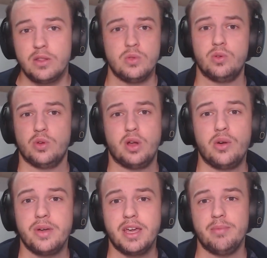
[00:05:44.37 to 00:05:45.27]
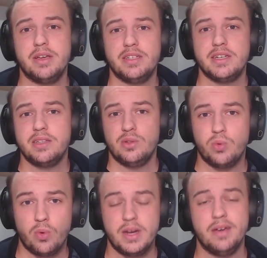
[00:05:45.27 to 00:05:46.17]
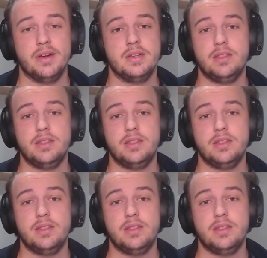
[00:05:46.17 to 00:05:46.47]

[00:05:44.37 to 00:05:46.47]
to your own game engine, to whatever.